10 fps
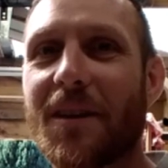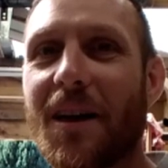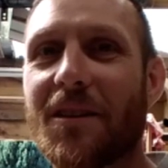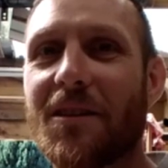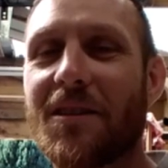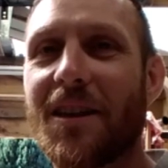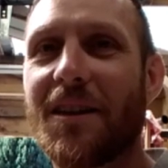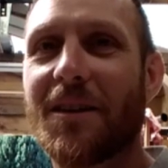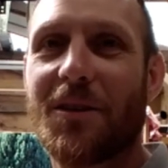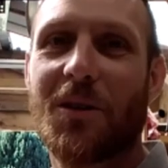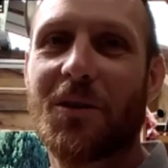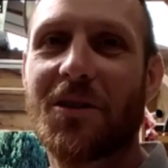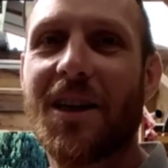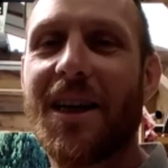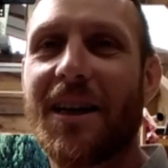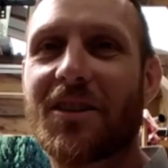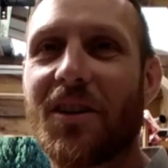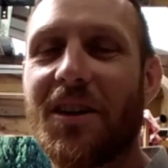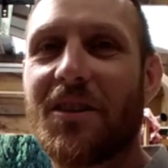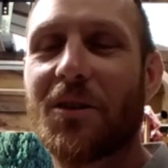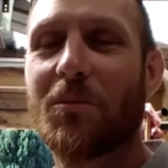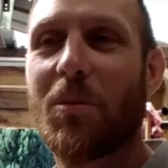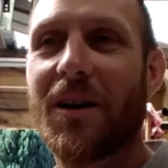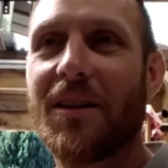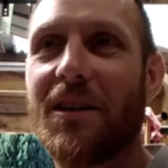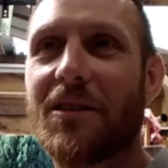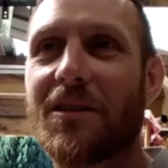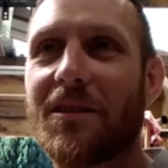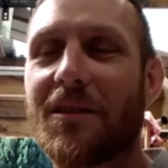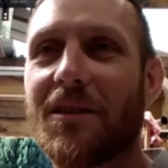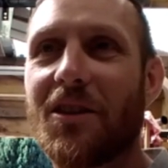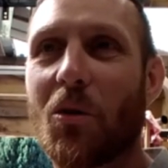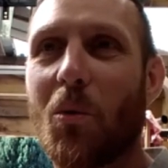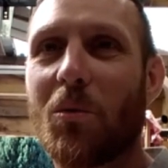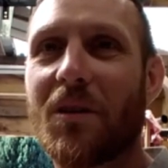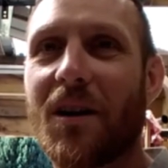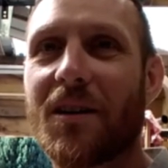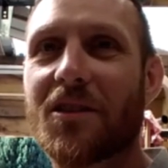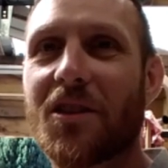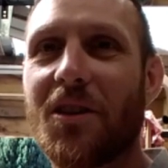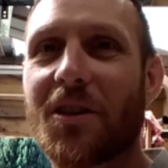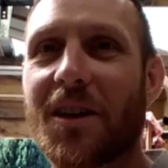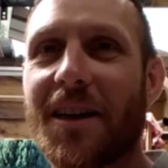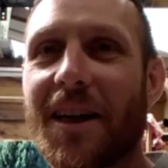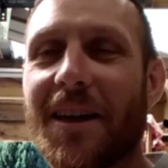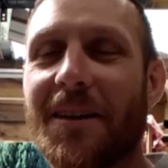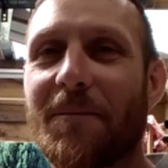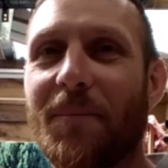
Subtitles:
As I say, it's great to buy these old cars that you're going to get.